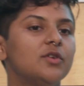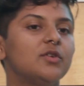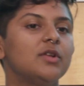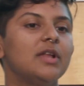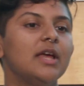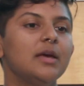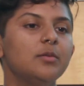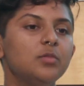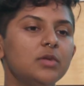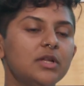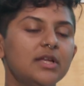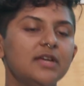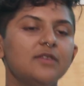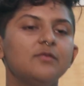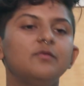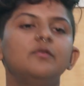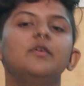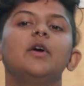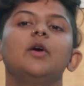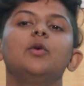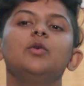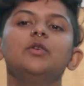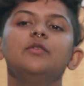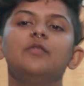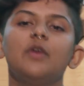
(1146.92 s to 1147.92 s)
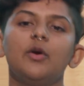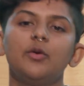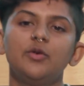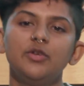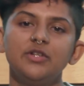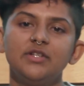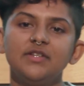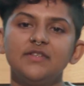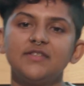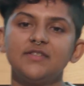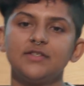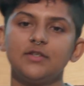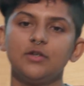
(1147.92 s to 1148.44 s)
labeling very, very
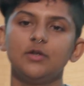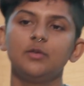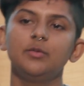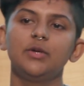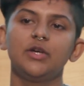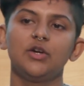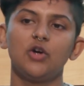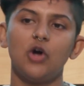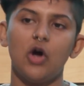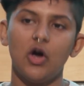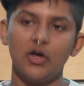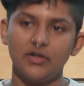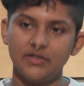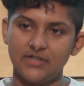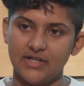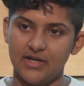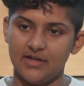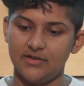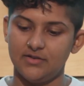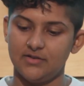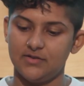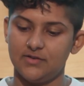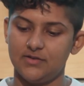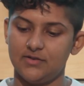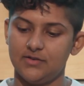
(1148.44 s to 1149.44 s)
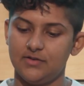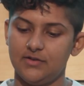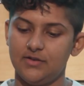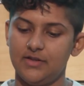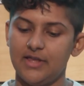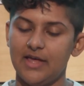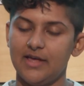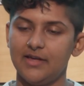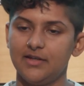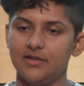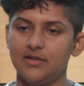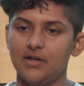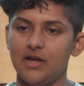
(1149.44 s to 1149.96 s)
disturbing content
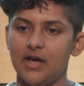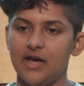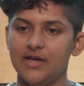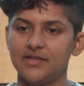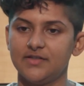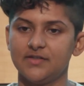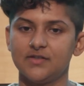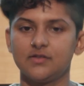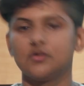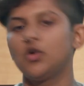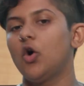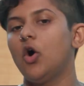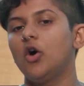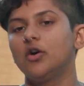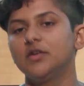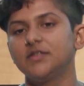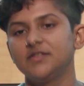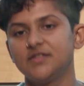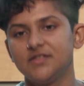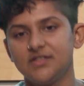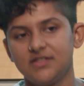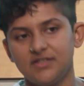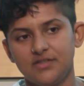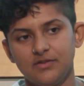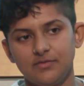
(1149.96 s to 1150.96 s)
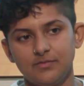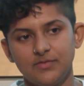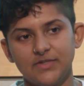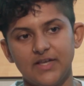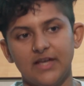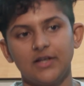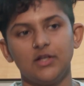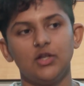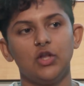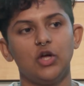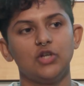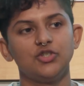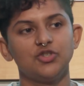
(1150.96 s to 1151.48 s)
that has caused
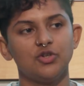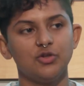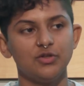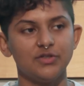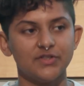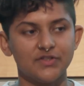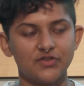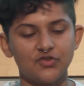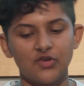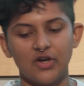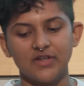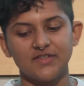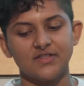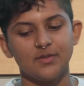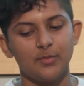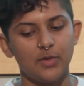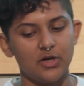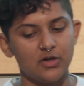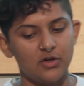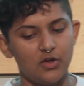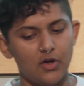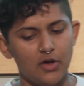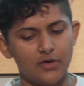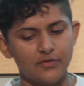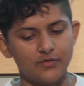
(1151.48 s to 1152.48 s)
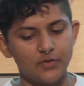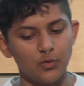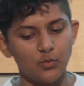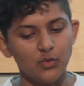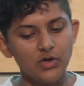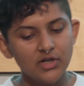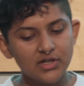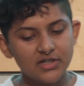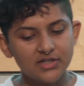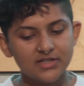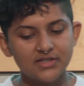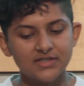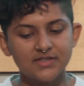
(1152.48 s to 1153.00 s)
psychological distress among a lot of the
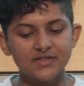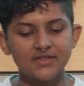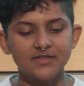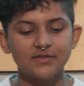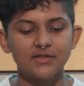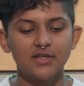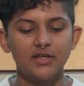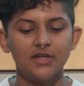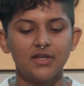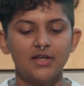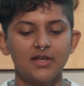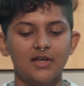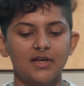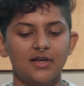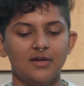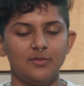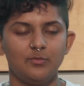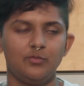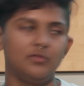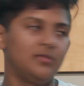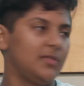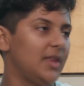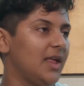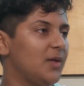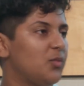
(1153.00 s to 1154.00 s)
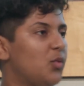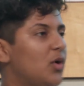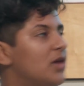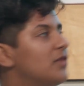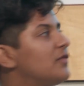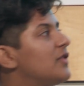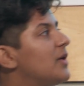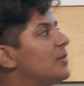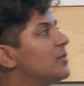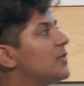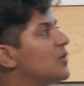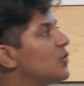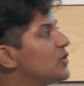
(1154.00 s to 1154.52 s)
workers. Like one of
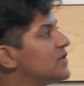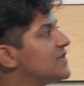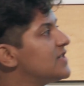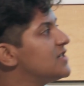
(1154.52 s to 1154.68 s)
them that was